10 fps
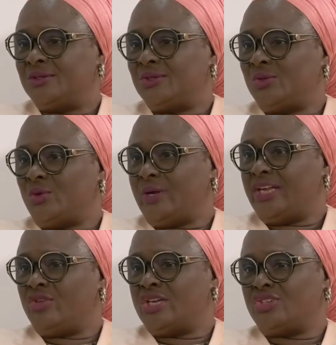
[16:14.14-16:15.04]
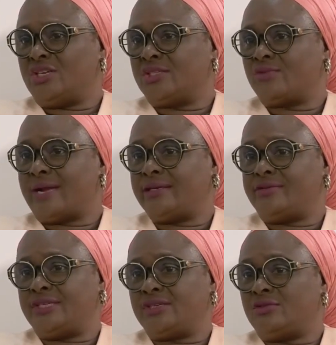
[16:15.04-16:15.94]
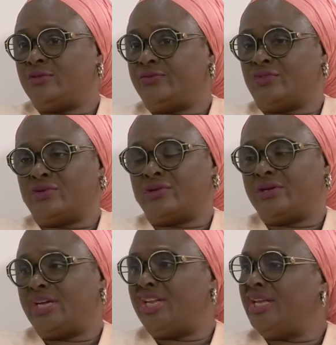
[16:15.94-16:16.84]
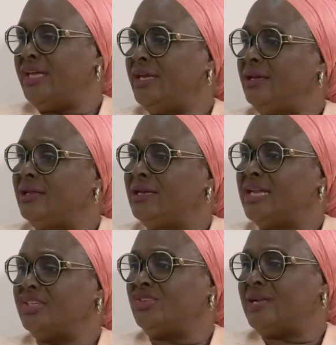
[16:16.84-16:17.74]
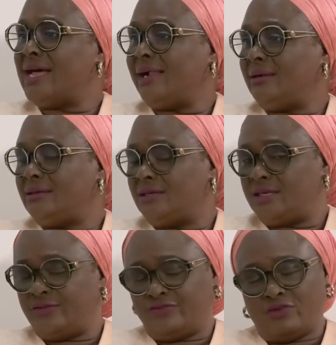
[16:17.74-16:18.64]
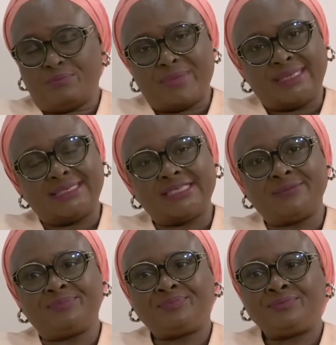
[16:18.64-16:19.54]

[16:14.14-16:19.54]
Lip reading: So education is quite critical for any national development.